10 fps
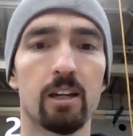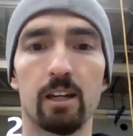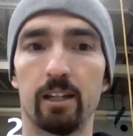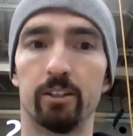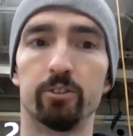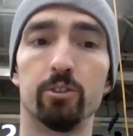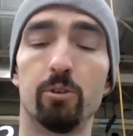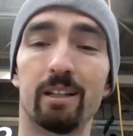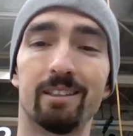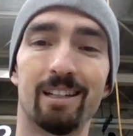It is due
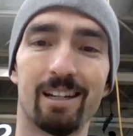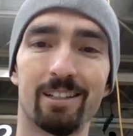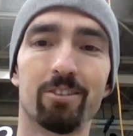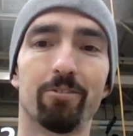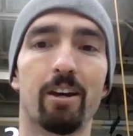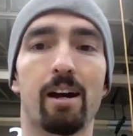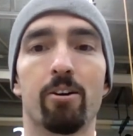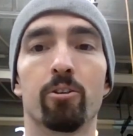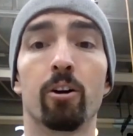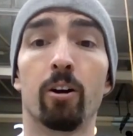at the end of the
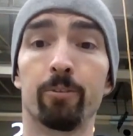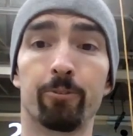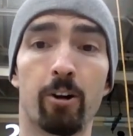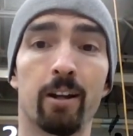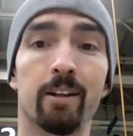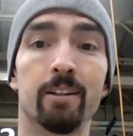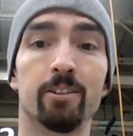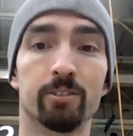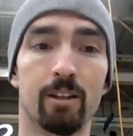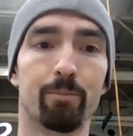hour on Friday,
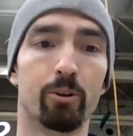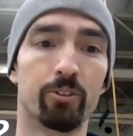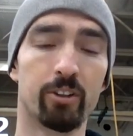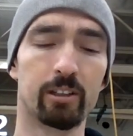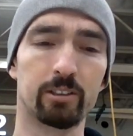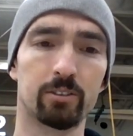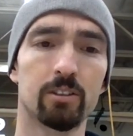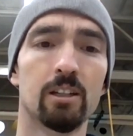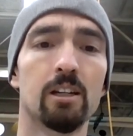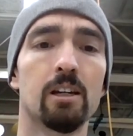December 6th.
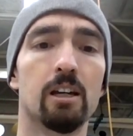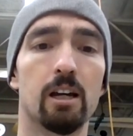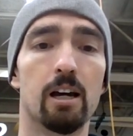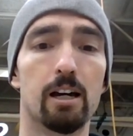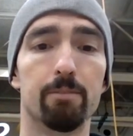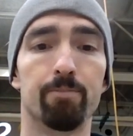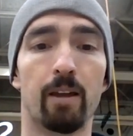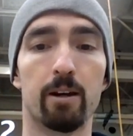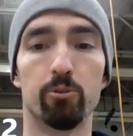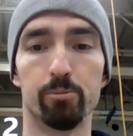
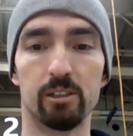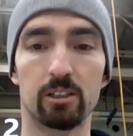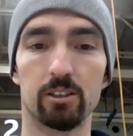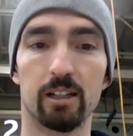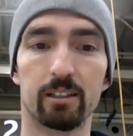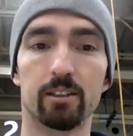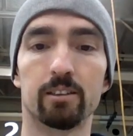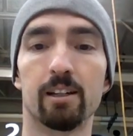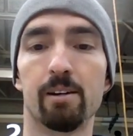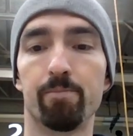I will be collecting
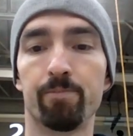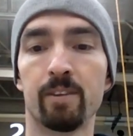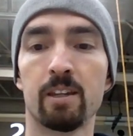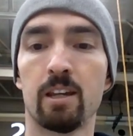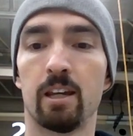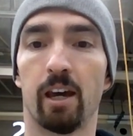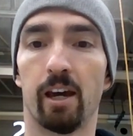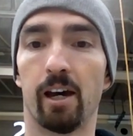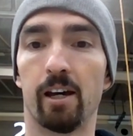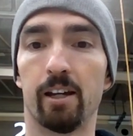them
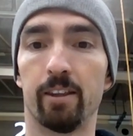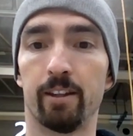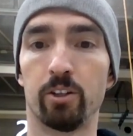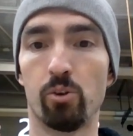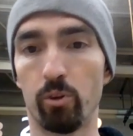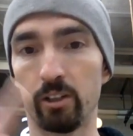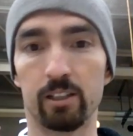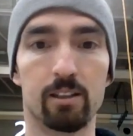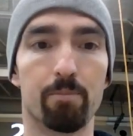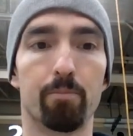and then you will
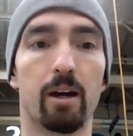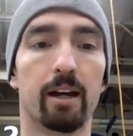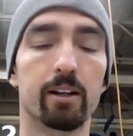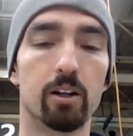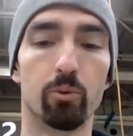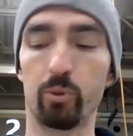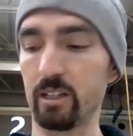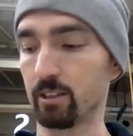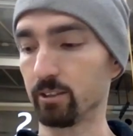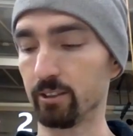get them back a week
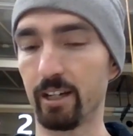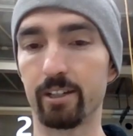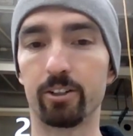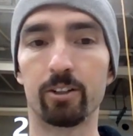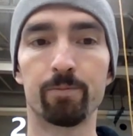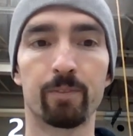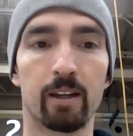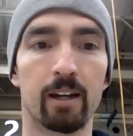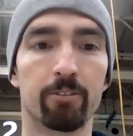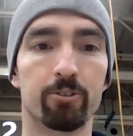later
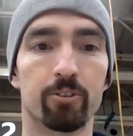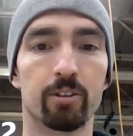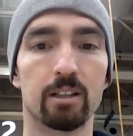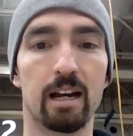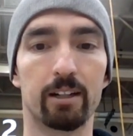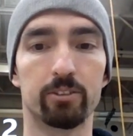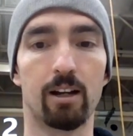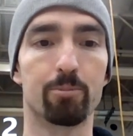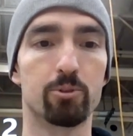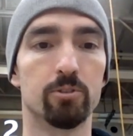after the last
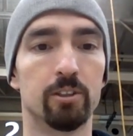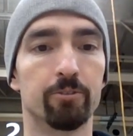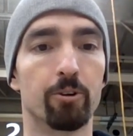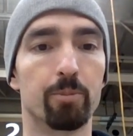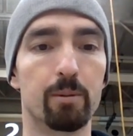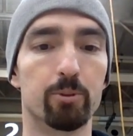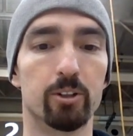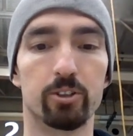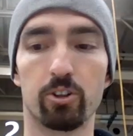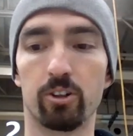opportunity for people
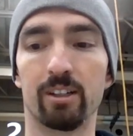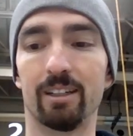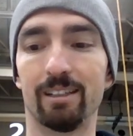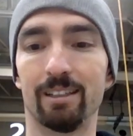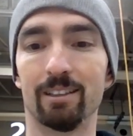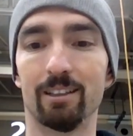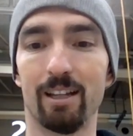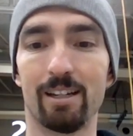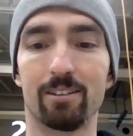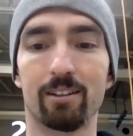to turn it in
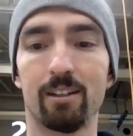late